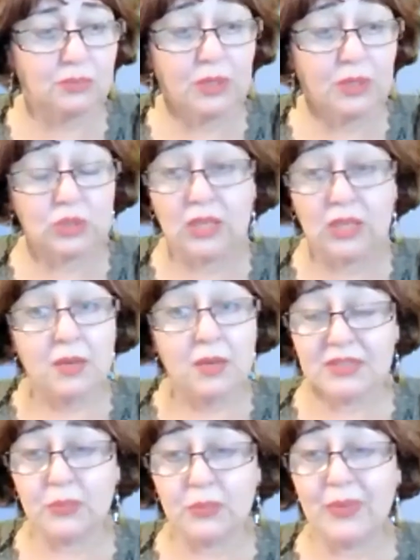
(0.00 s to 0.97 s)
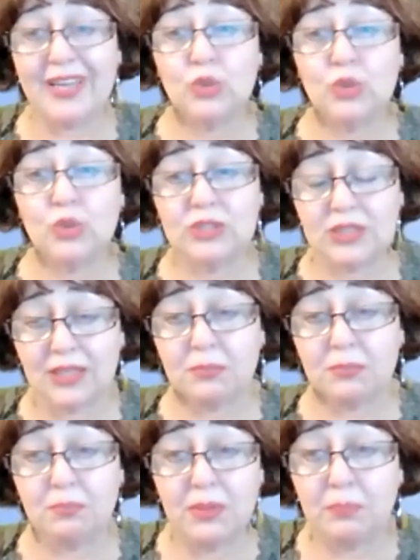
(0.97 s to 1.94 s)
because by the way, I don't send
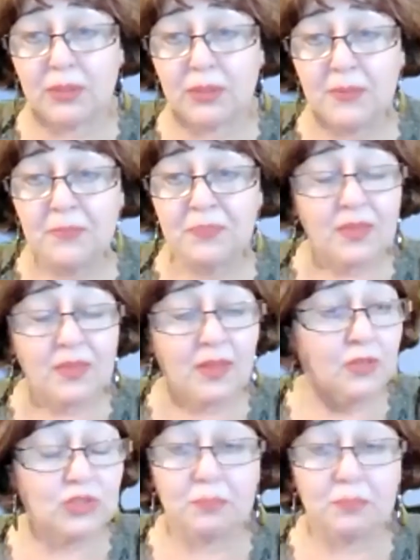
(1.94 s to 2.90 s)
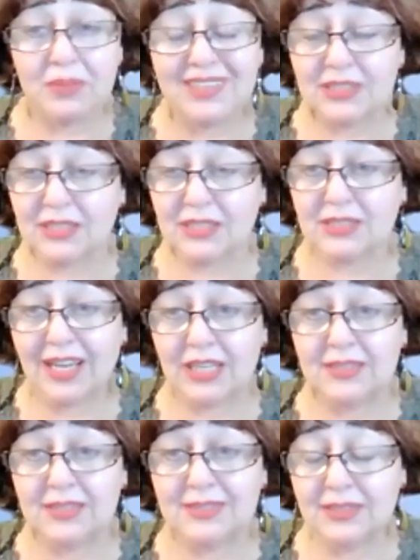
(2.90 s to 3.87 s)
people to the places
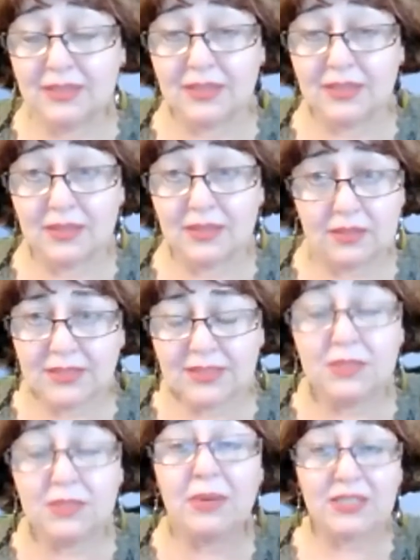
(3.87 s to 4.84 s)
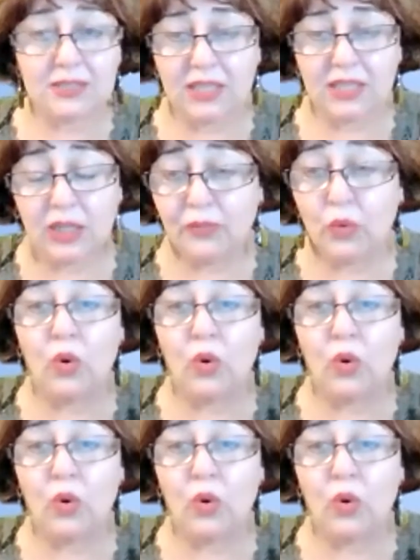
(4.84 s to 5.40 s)
I didn't see myself,